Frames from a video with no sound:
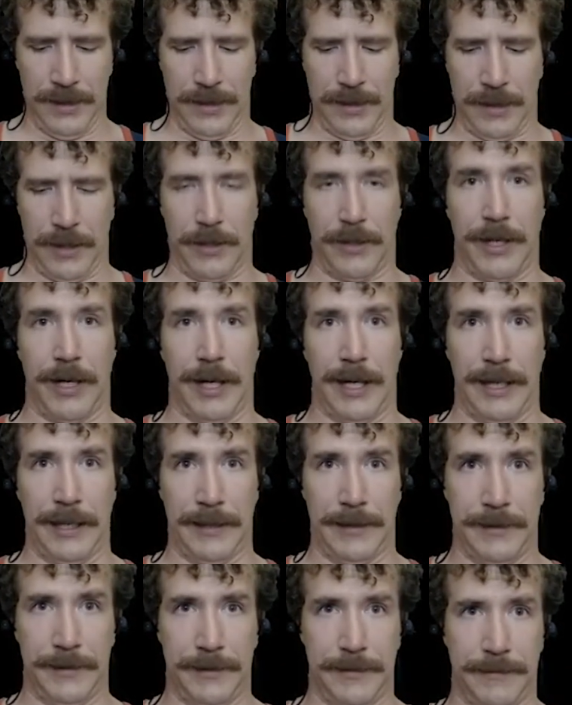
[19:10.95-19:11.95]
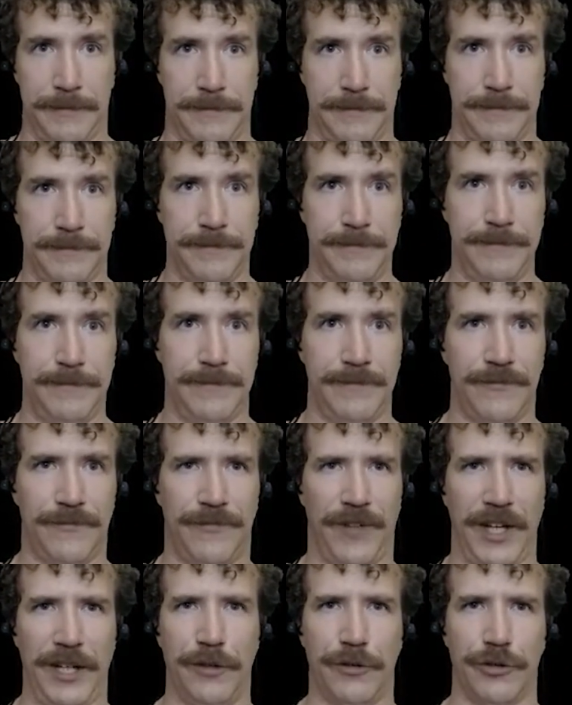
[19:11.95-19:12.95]
Okay.
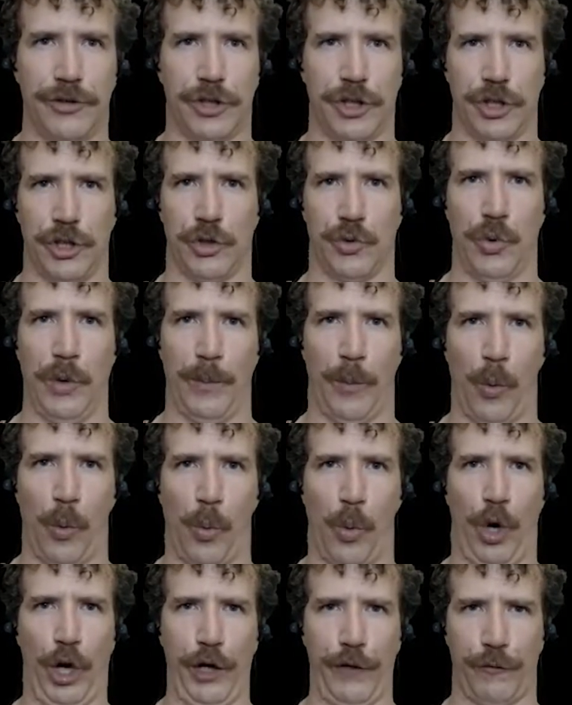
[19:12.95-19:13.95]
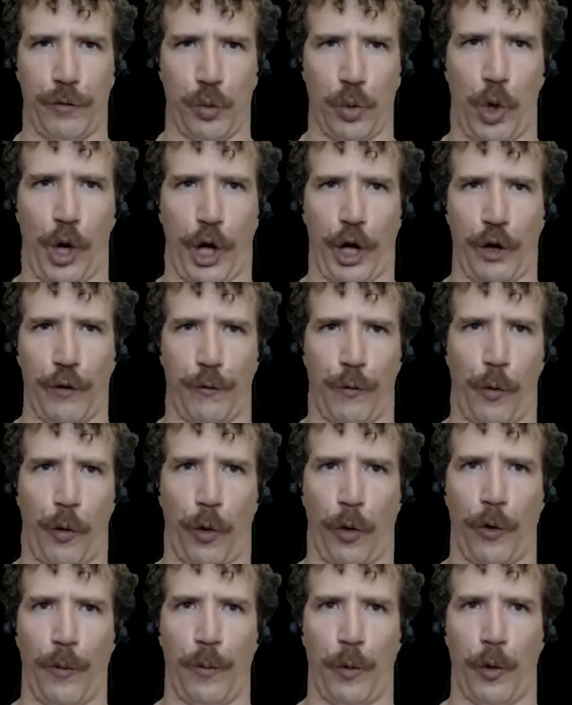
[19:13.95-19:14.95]
Fighters can equip a wide variety of
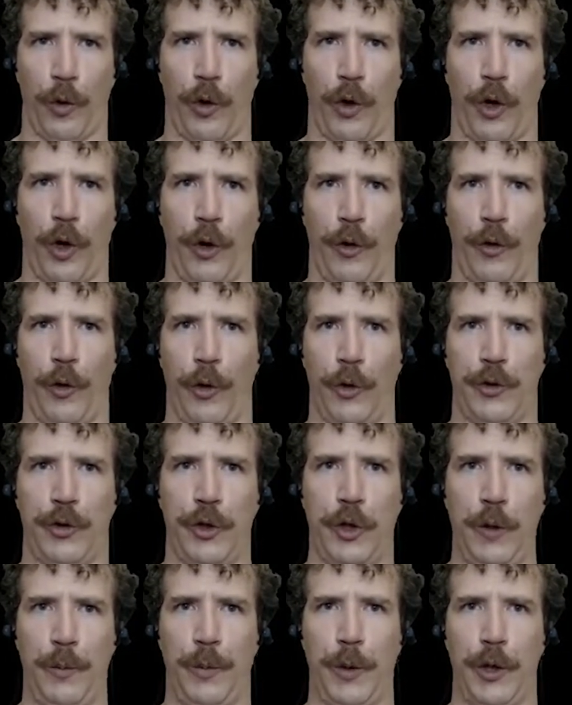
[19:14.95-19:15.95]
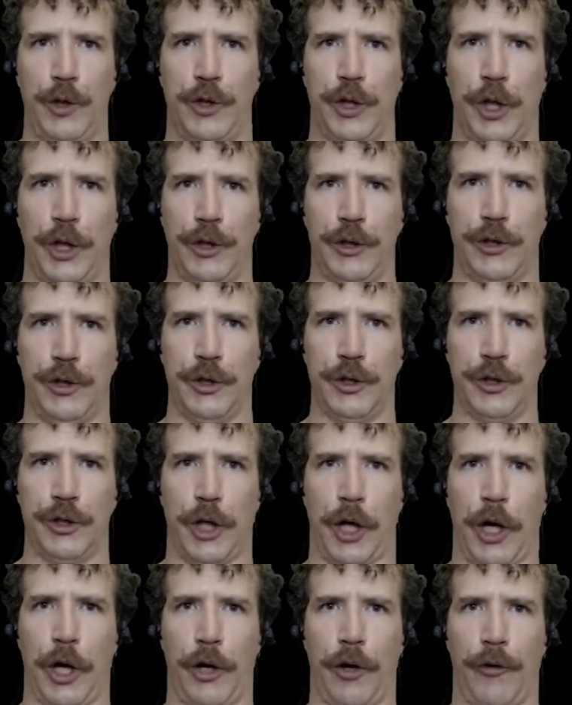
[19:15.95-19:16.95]
armor, and their TP changes
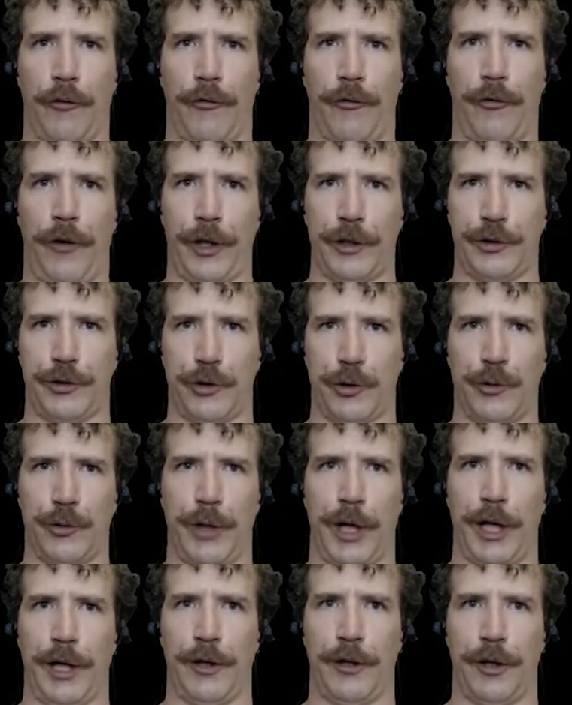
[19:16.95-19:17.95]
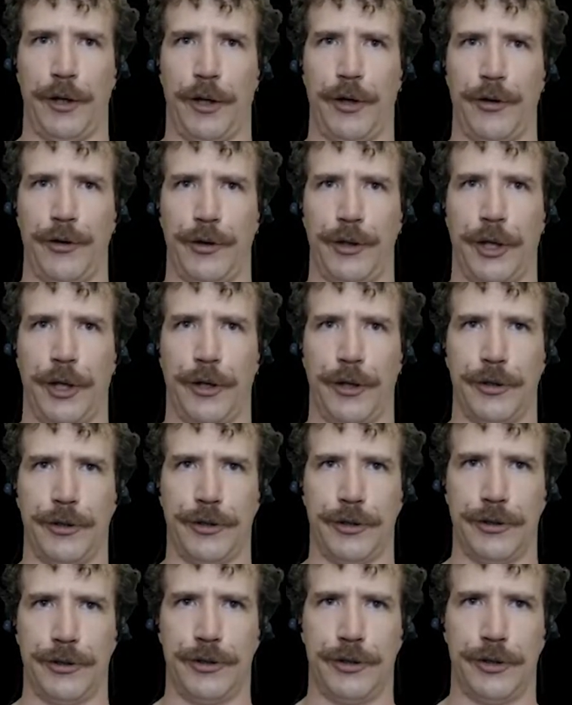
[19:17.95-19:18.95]
at a faster rate than other
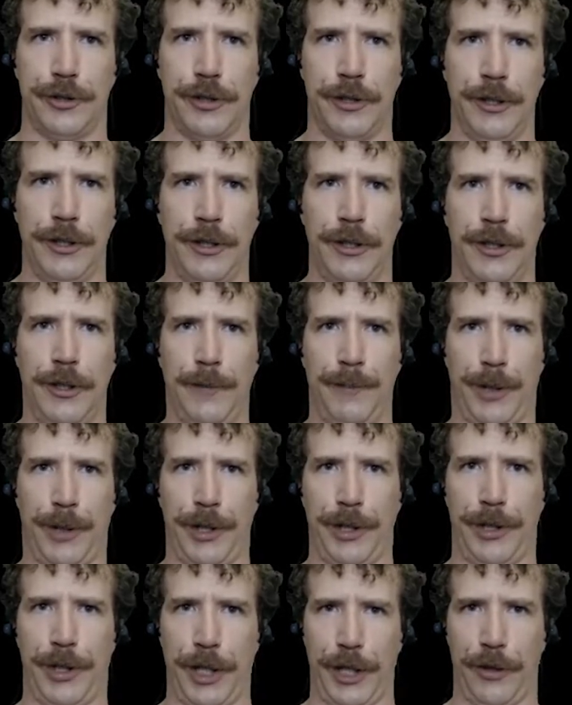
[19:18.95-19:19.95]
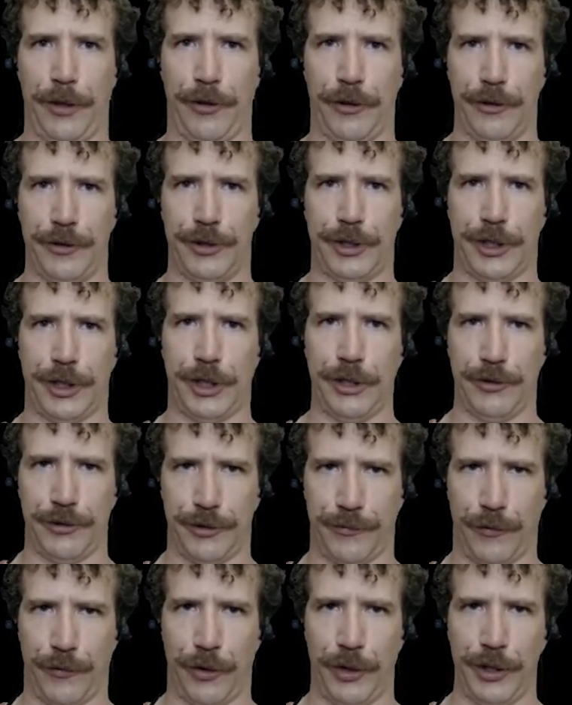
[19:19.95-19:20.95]
characters. But they learn
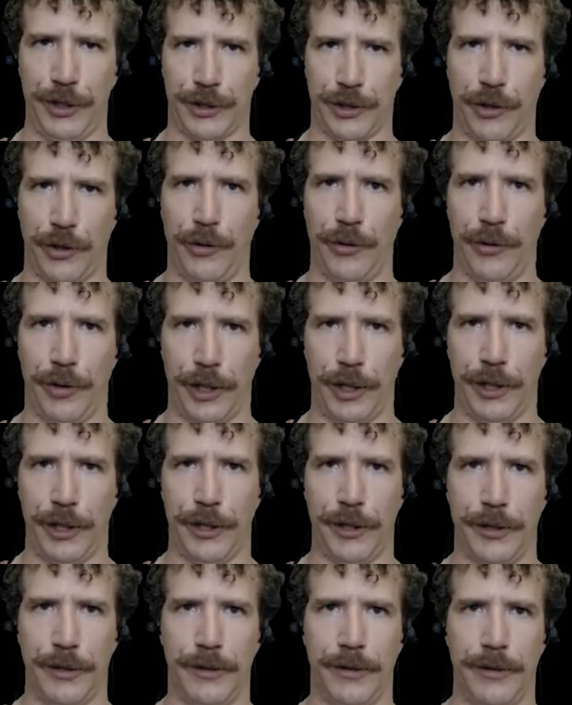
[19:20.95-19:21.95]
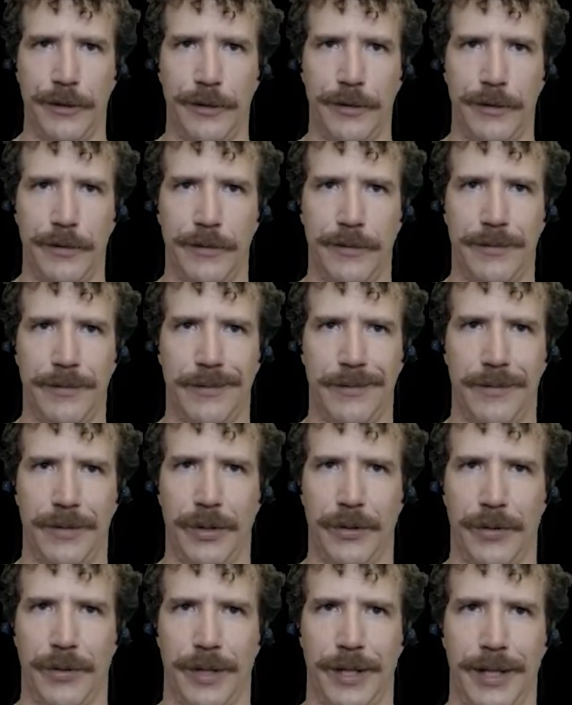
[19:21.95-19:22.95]
skills very slowly.
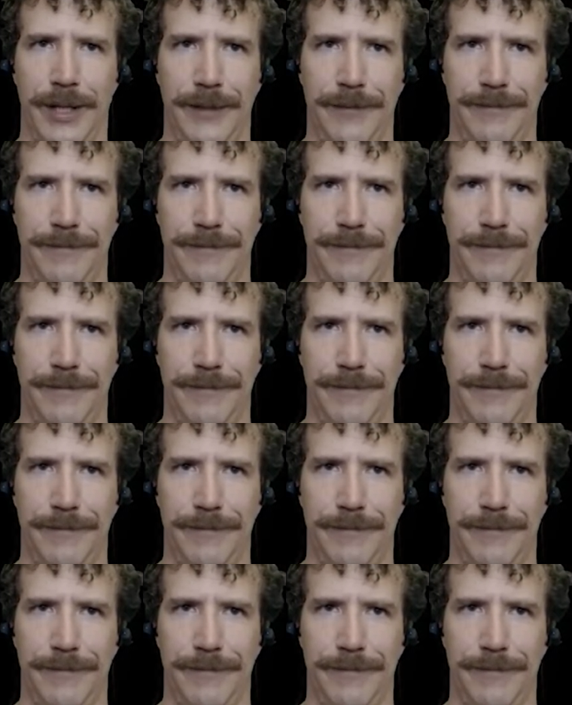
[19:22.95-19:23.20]
Okay.